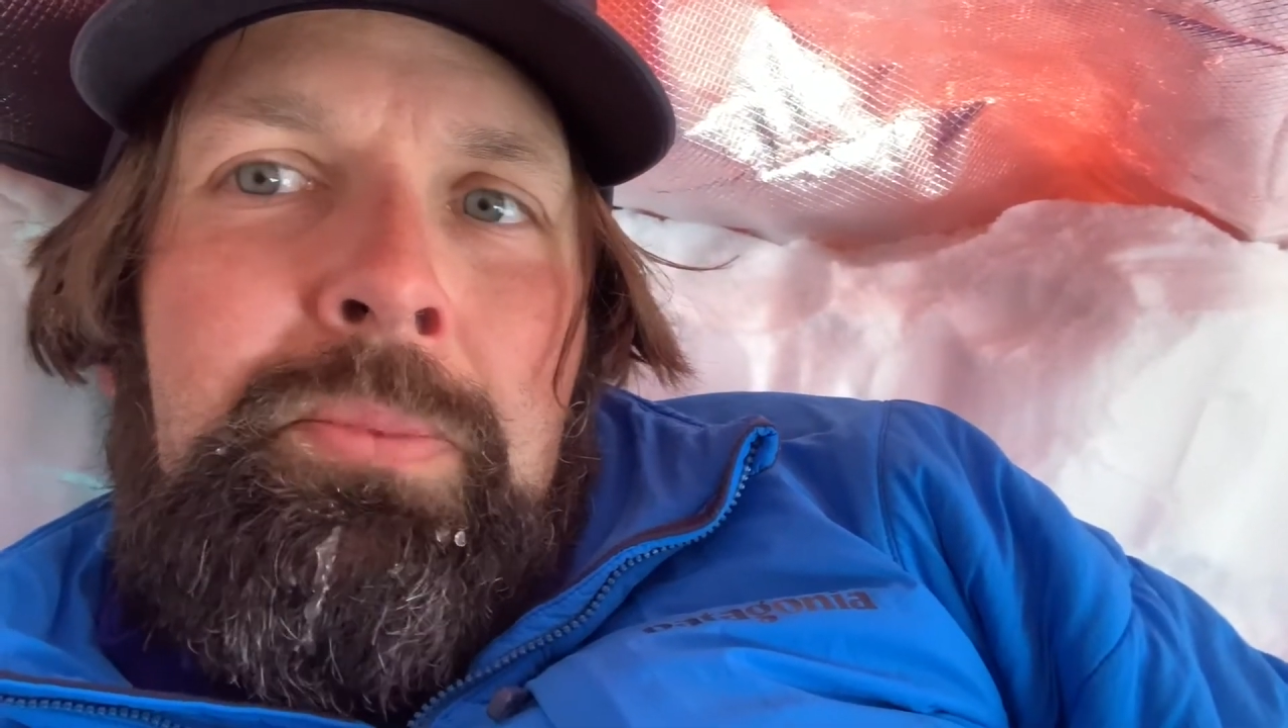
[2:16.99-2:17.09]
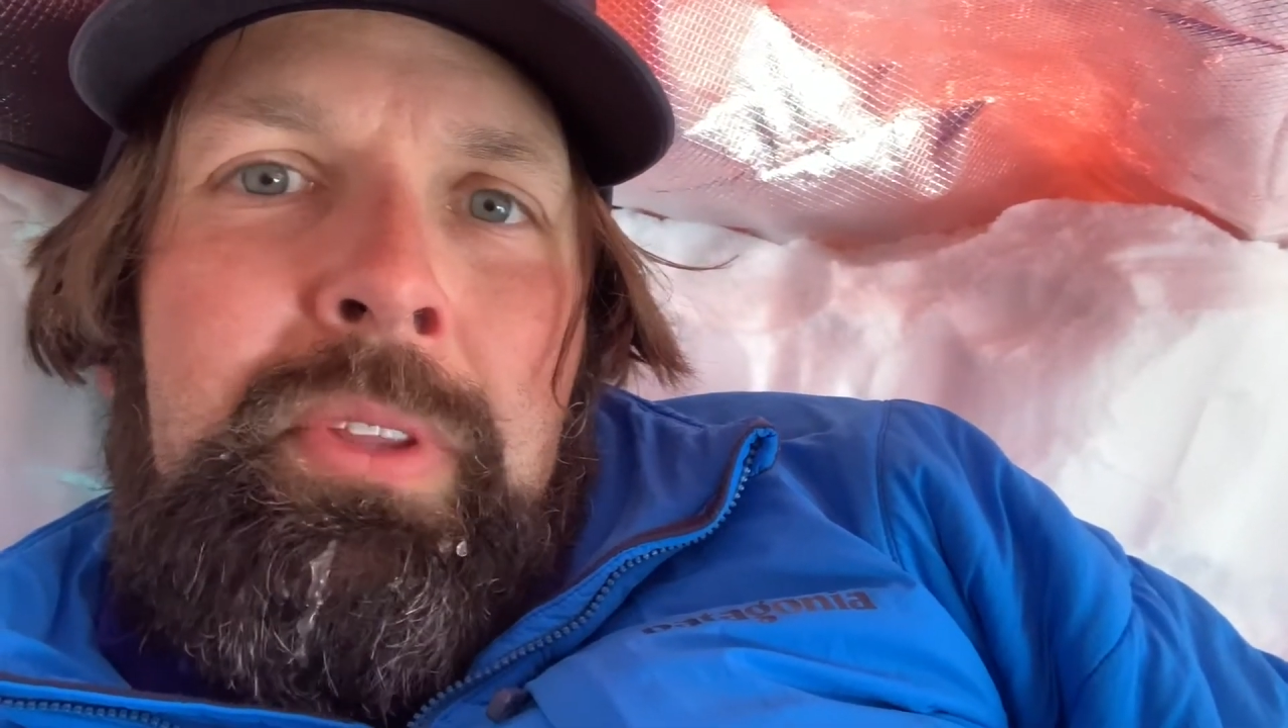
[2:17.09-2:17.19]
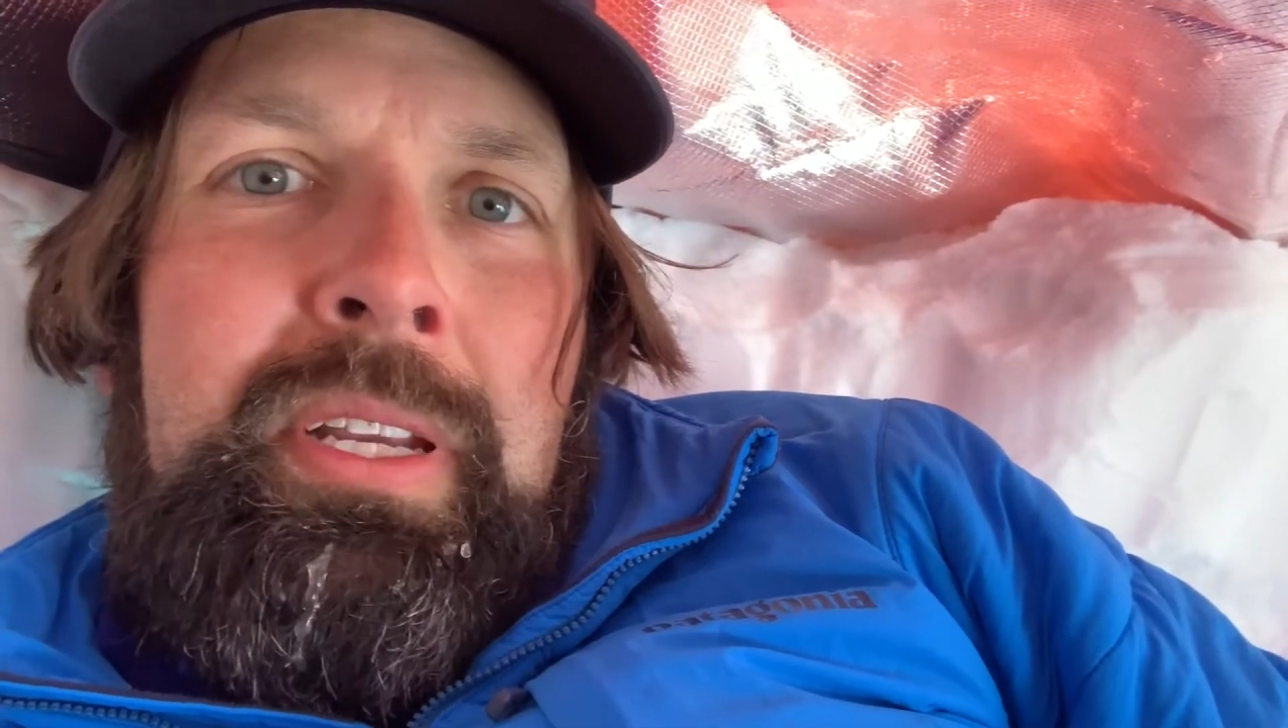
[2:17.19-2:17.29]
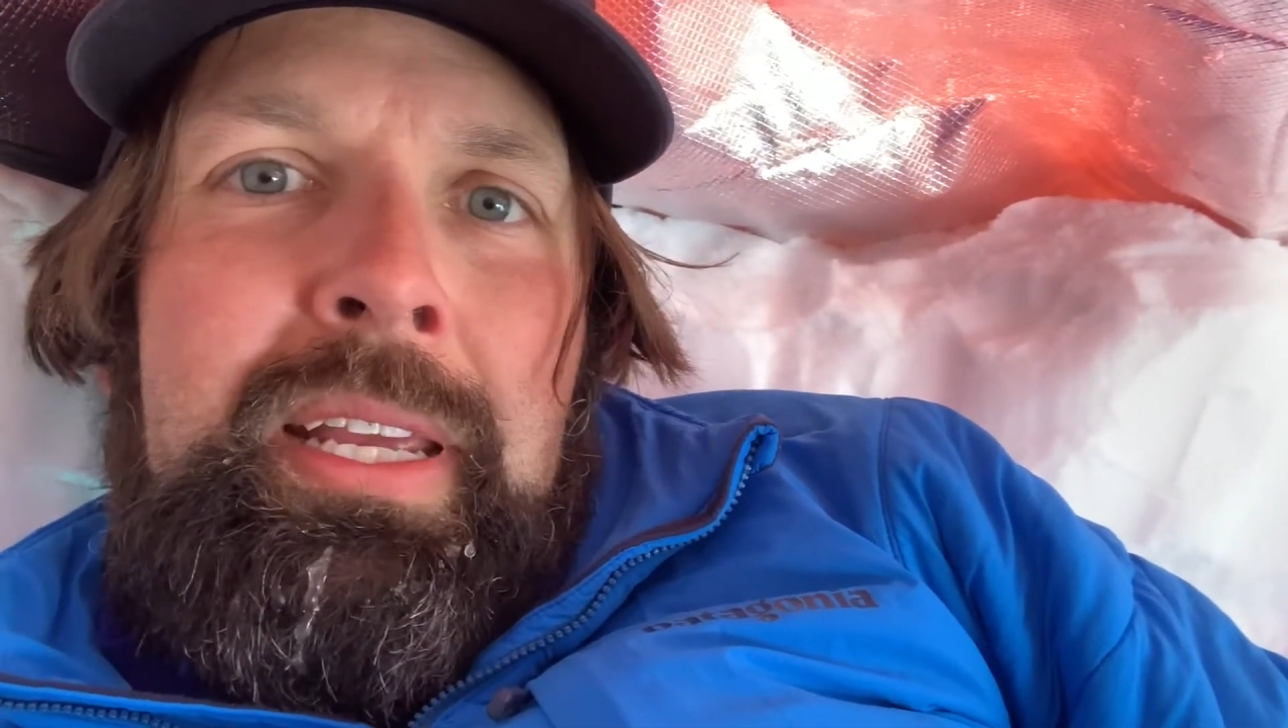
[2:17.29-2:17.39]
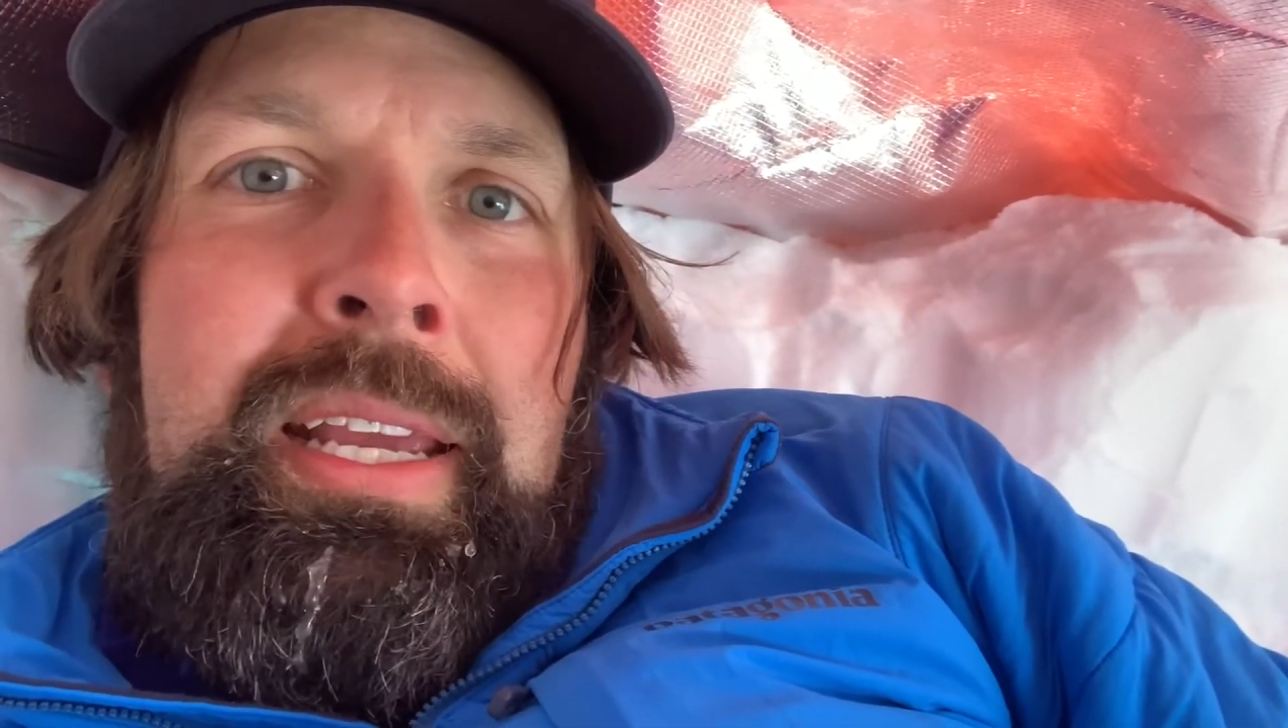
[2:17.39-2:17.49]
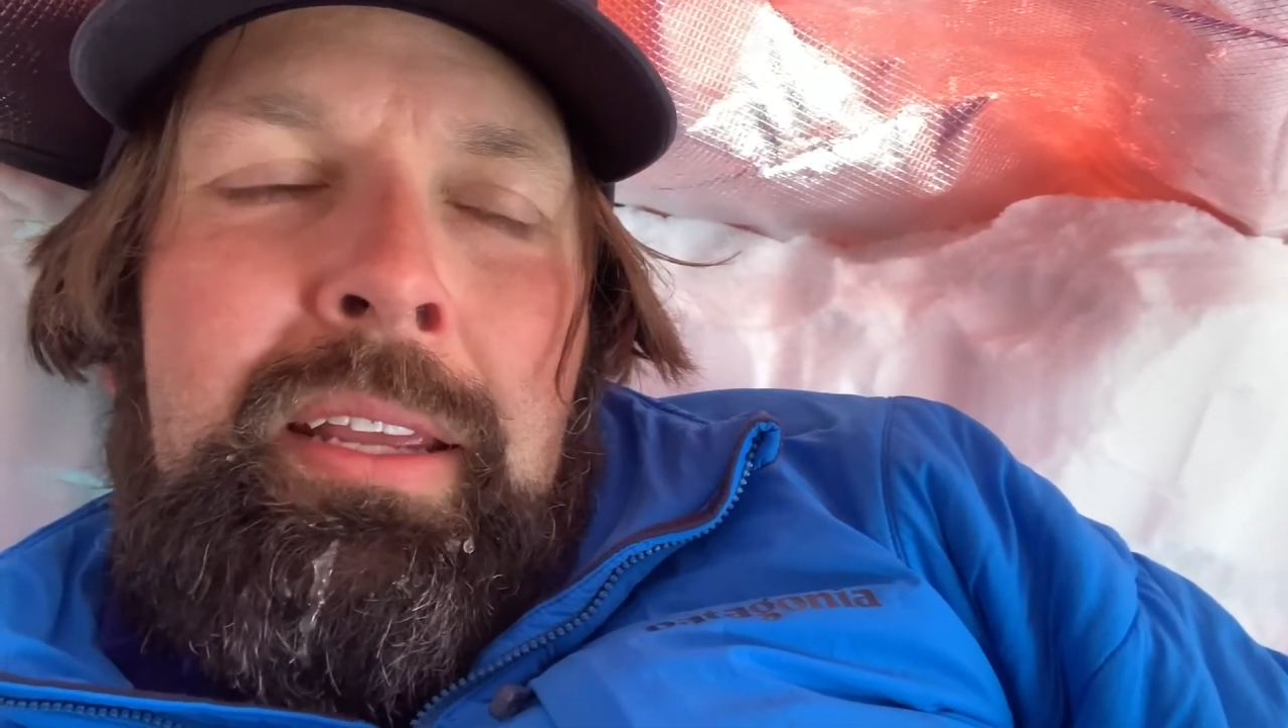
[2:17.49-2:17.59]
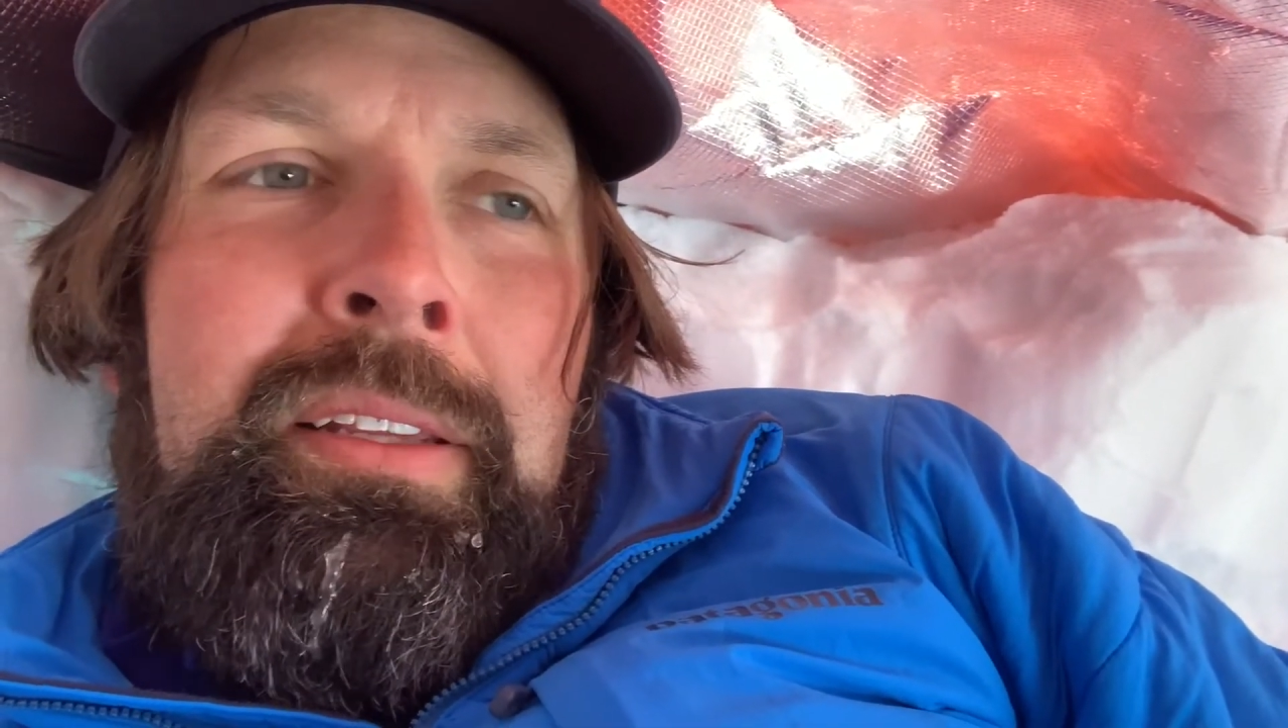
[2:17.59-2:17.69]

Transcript: for the day.